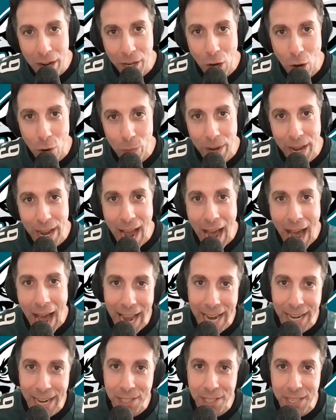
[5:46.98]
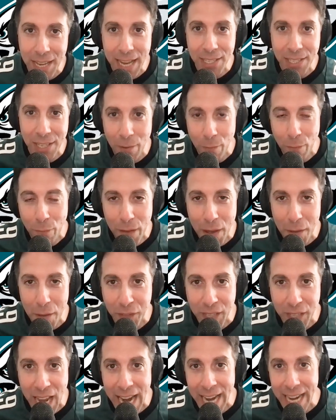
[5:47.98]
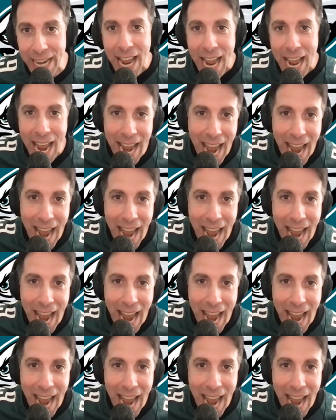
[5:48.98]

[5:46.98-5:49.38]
your career high in the yeah, season? 15? Exactly.